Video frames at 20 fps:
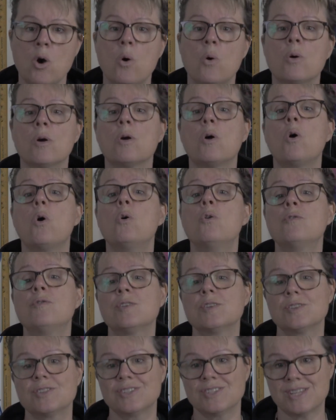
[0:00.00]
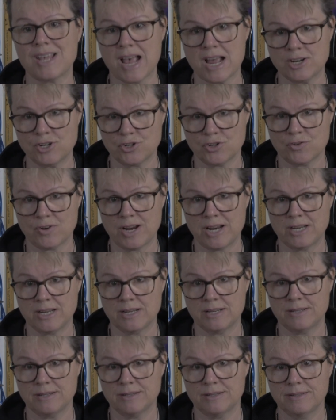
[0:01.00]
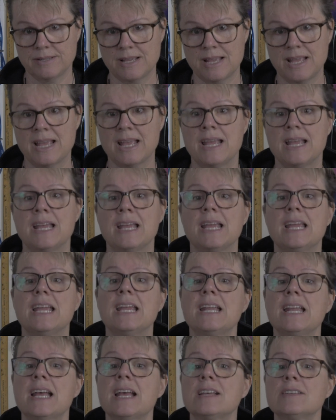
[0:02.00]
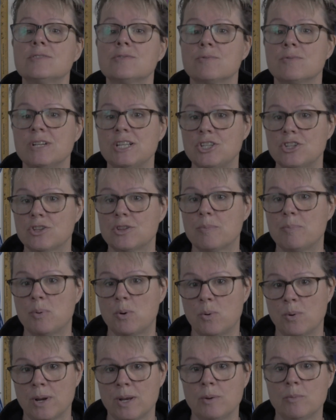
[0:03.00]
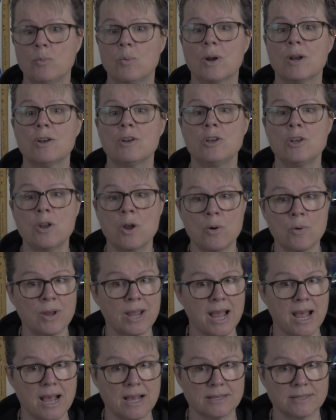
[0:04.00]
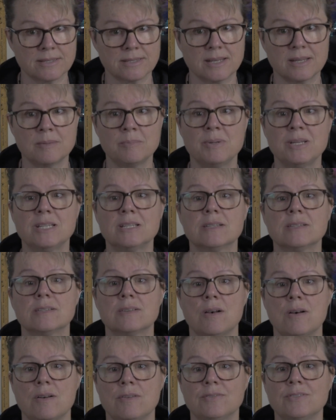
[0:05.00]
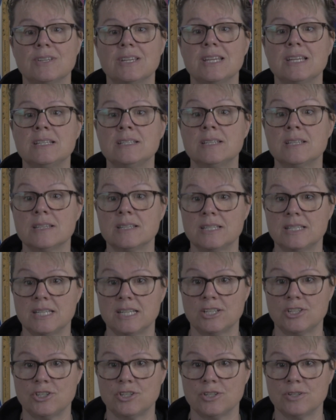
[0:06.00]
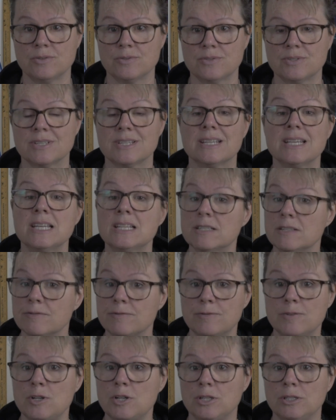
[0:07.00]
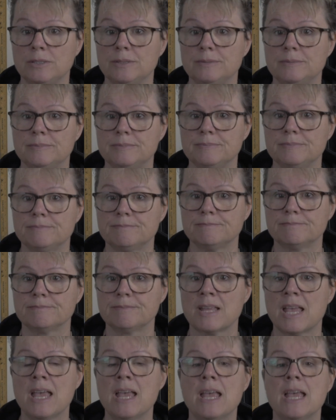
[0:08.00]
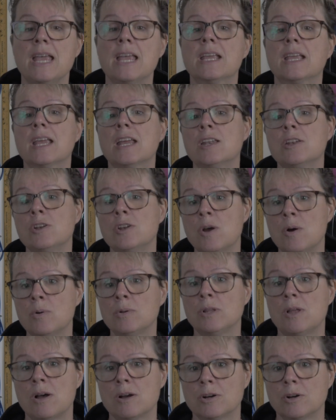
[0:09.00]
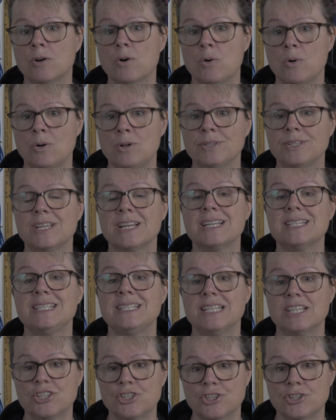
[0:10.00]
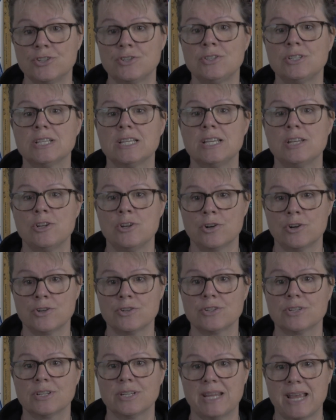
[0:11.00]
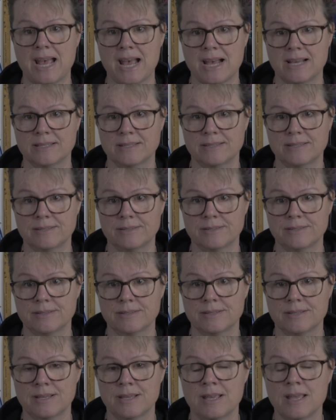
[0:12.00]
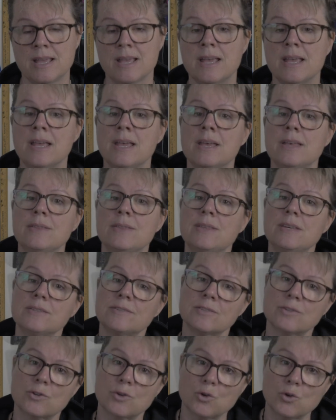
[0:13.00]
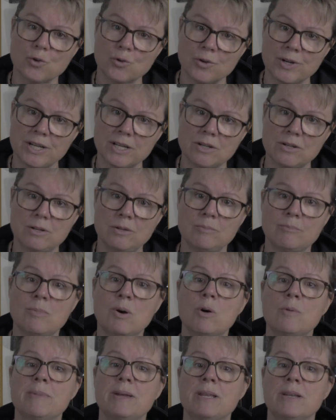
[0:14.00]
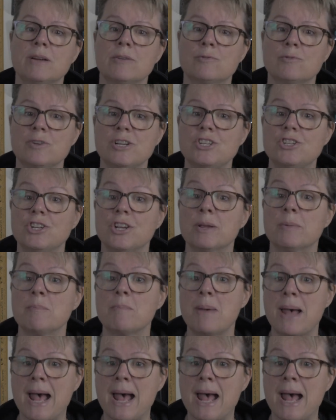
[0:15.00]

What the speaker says: or oversaturated, it has reached the point where no gas can be dissolved into the tissues. It's full. It can no longer hold additional inert gas. This critical moment of reaching